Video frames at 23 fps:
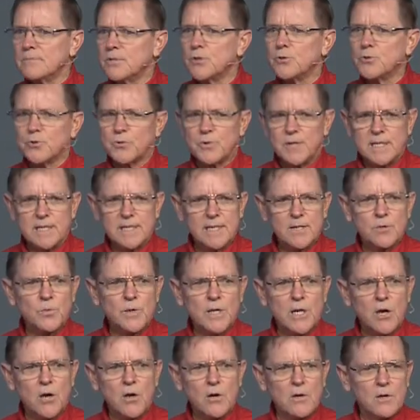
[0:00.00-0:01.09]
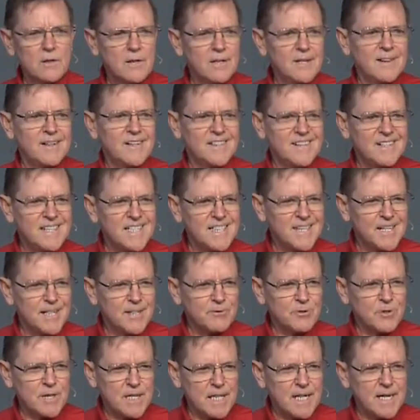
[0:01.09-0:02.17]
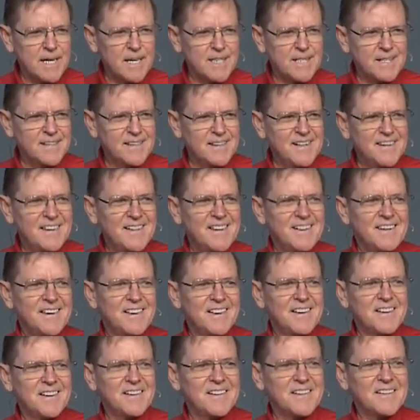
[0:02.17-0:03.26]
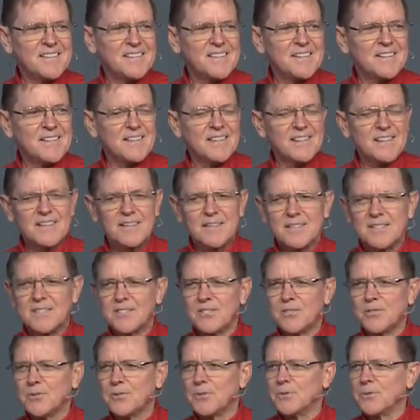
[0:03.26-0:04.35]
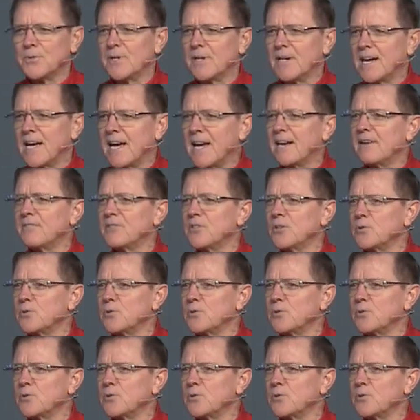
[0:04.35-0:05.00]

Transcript: nutrient that we all need every day uh, to have